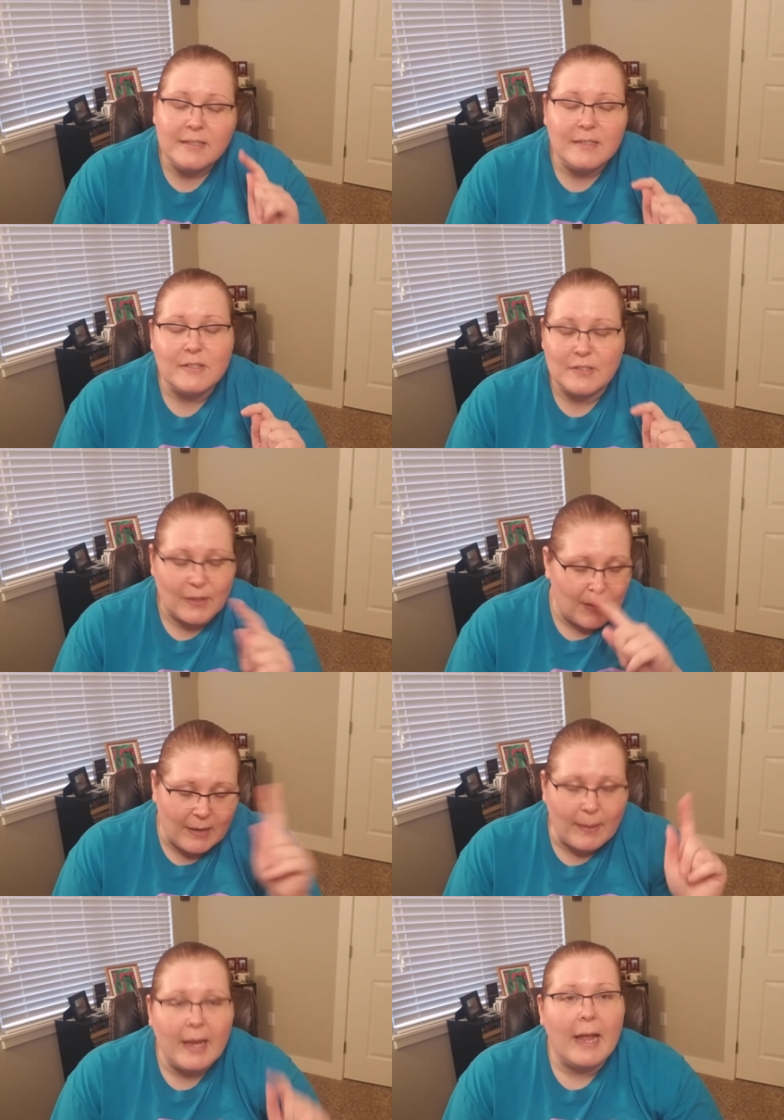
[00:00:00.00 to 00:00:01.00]
So,
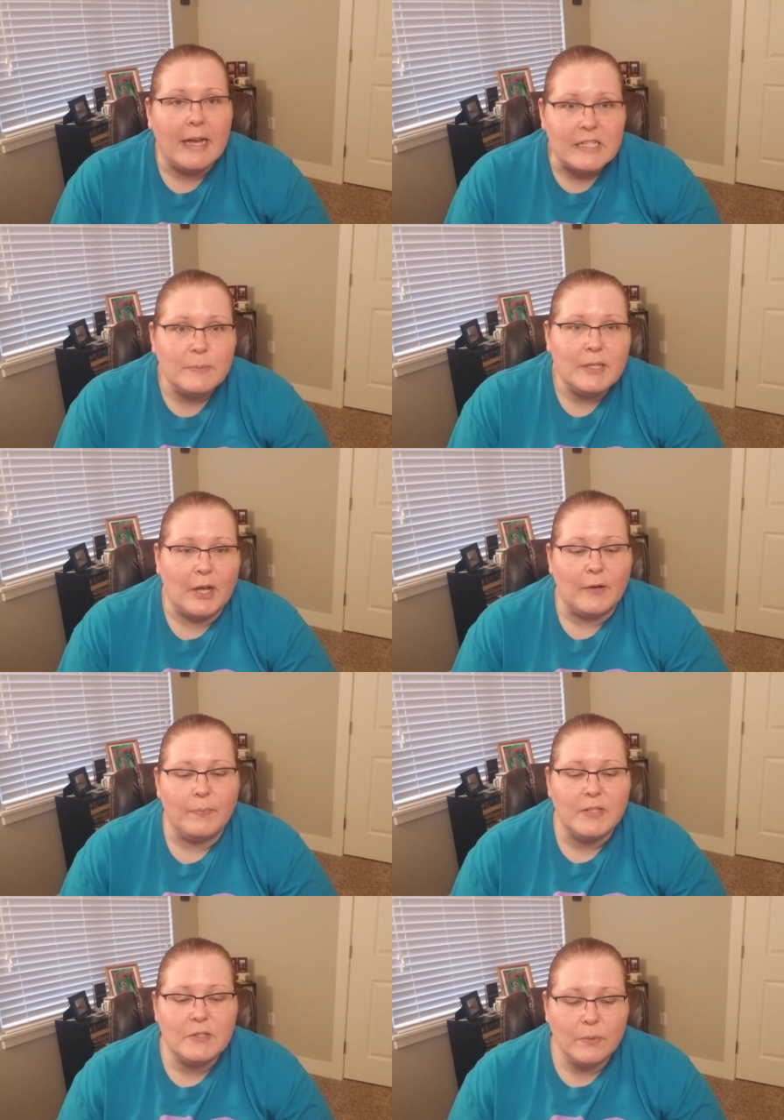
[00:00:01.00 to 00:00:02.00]
anyway, as we go,
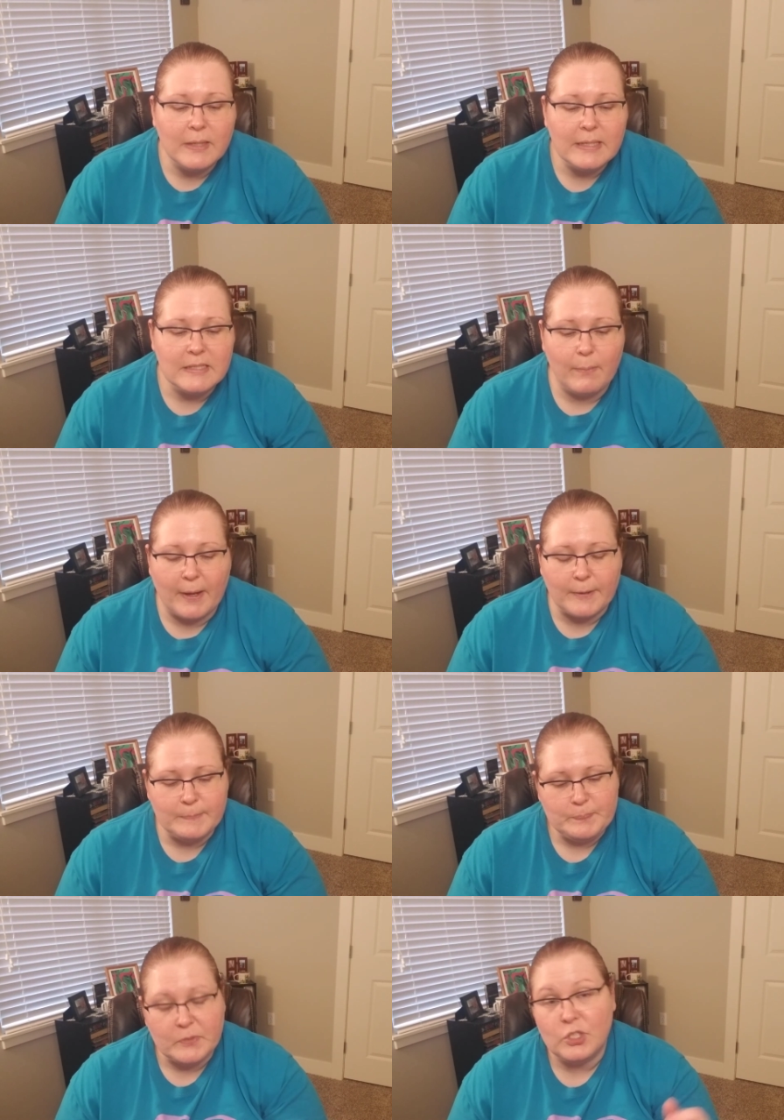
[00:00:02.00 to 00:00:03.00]
the story is
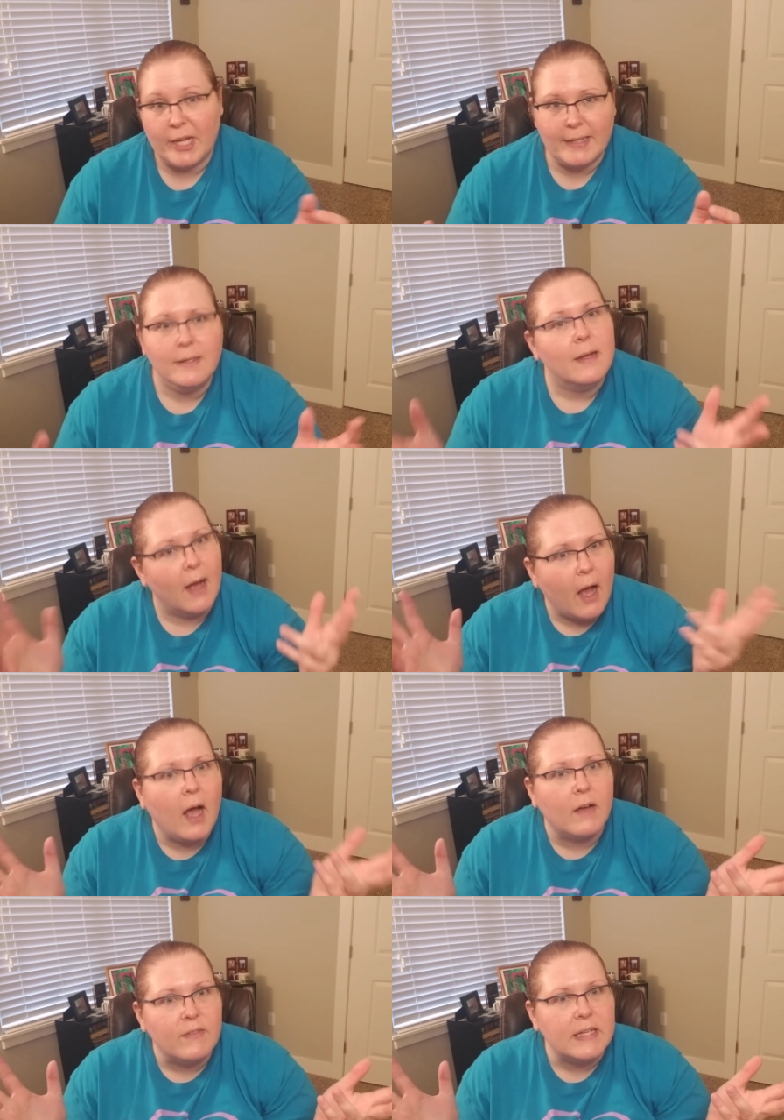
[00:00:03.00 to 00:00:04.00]
about Jane,
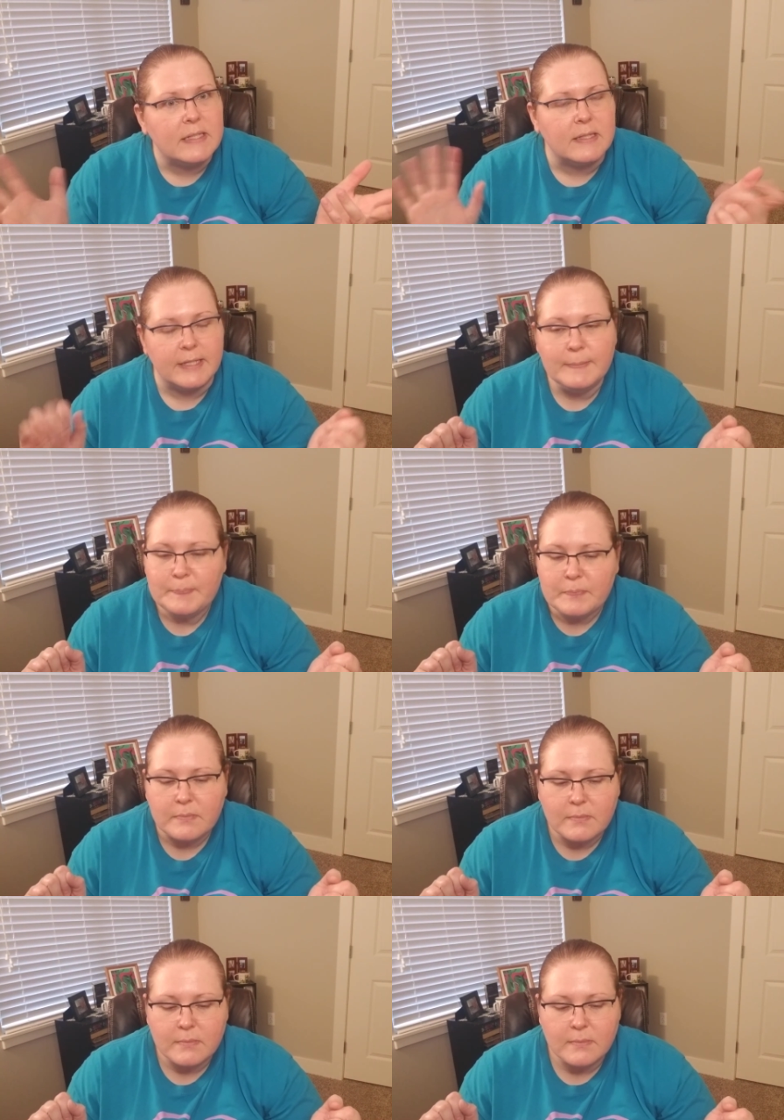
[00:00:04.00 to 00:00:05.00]
obviously,
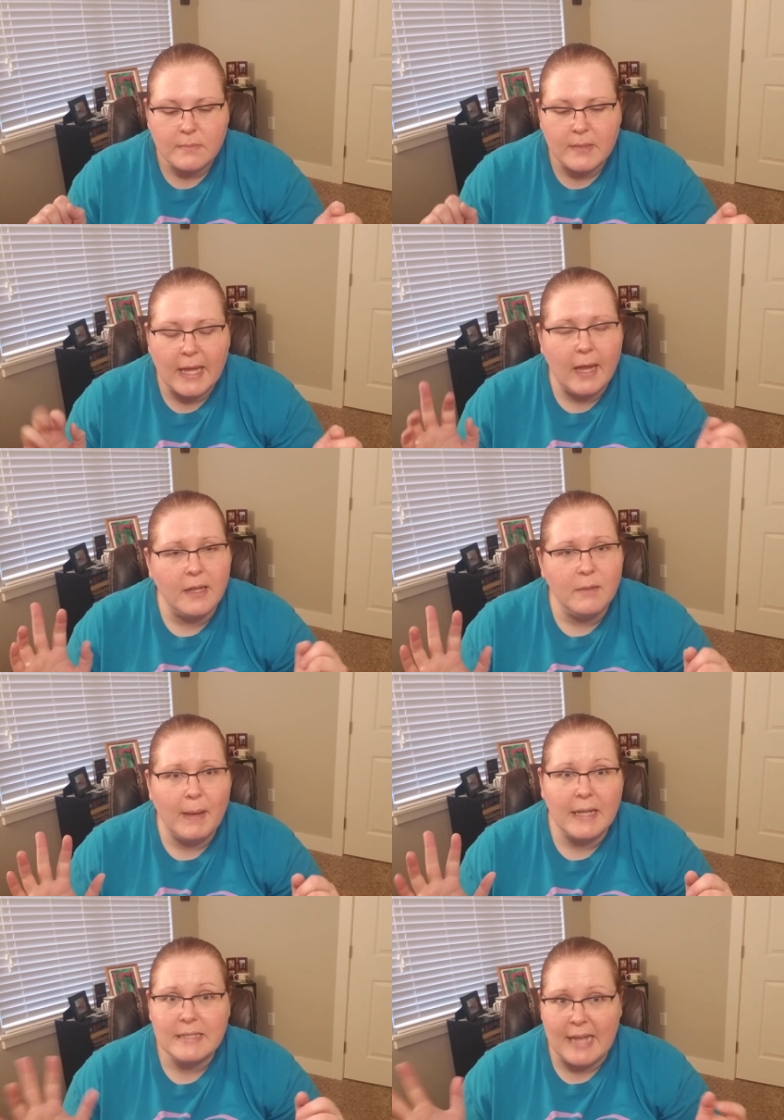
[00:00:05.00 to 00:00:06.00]
and the
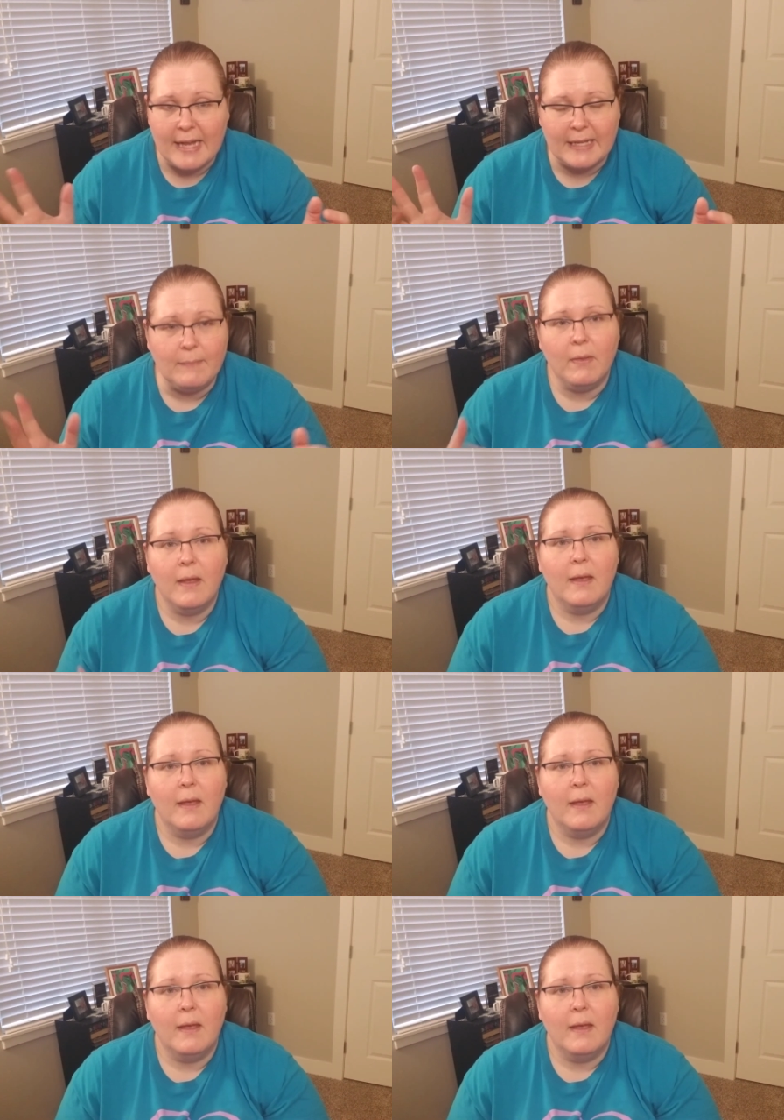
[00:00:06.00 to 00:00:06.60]
man is Eddie.